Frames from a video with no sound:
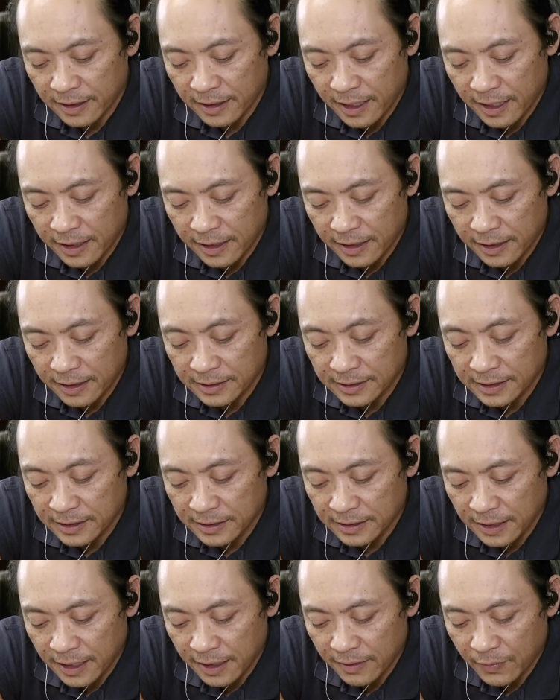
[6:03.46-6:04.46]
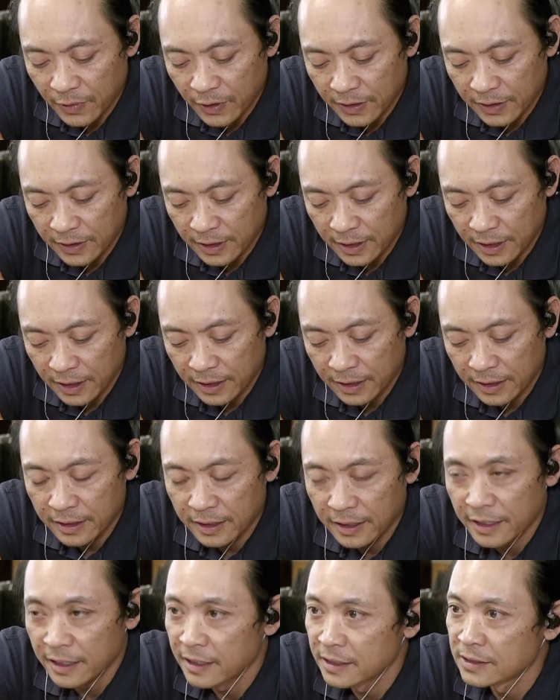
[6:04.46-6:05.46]
and Dean came on,
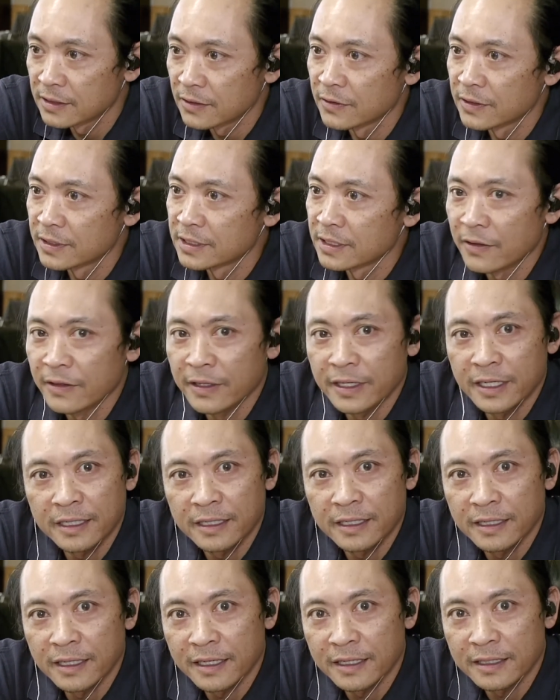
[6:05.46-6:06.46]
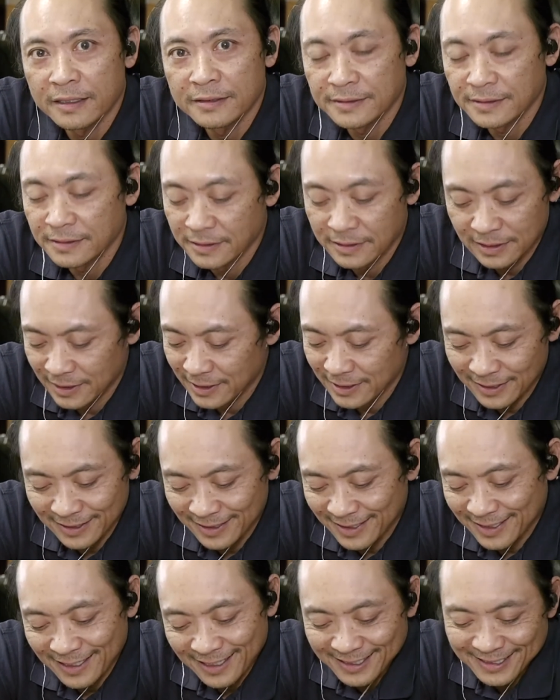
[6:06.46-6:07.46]
and it's always a great, like,
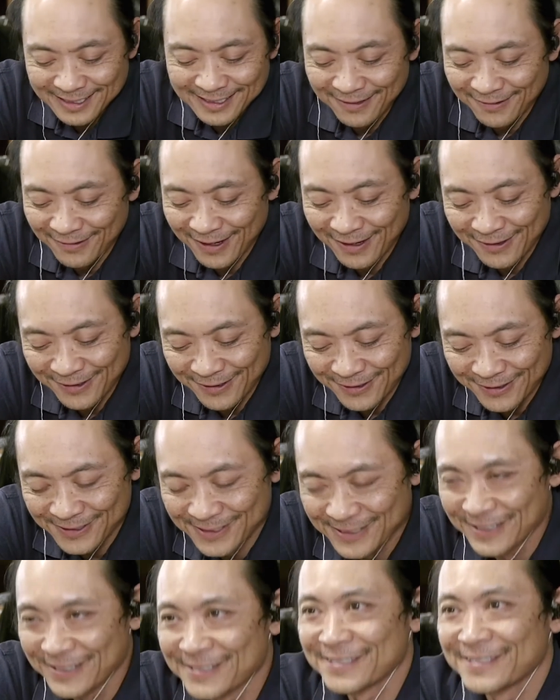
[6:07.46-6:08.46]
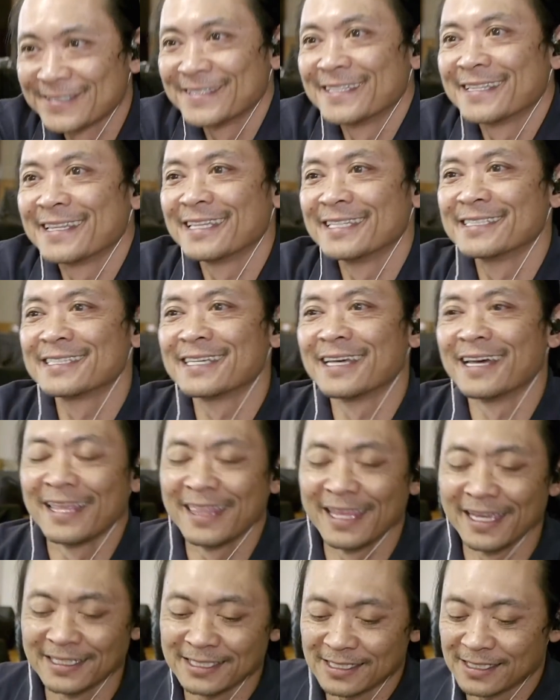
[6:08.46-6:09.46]
I just love having the Ook Social. I
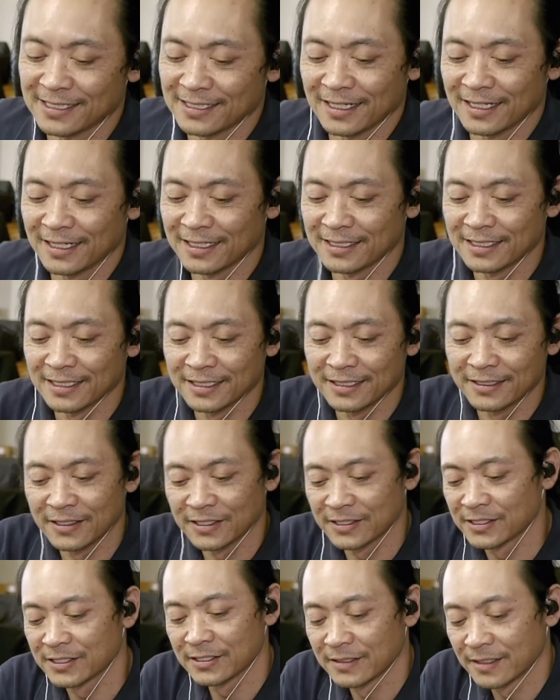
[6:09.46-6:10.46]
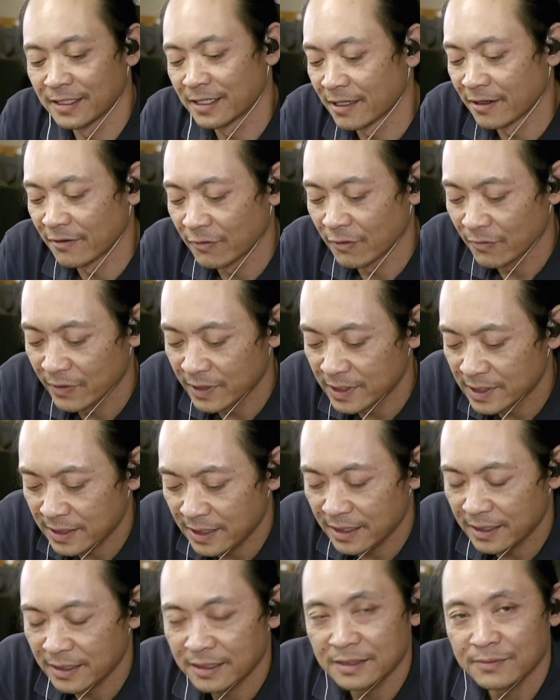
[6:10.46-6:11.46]
think it's just going to continue. I'll just do that every
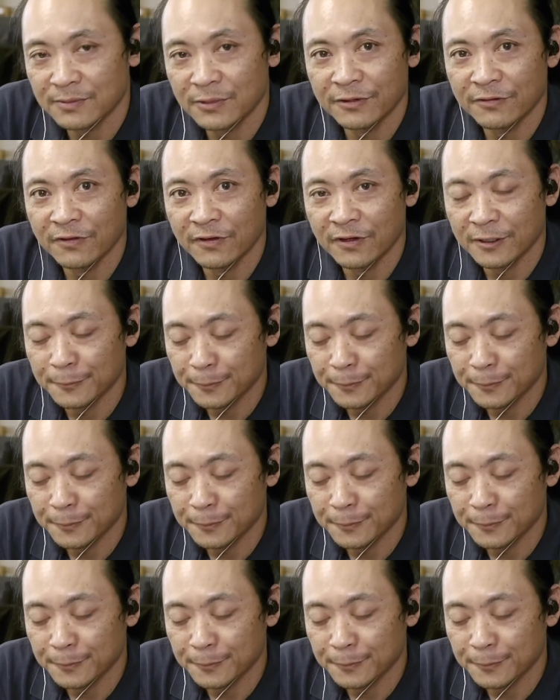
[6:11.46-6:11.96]
Wednesday. It's pretty fun,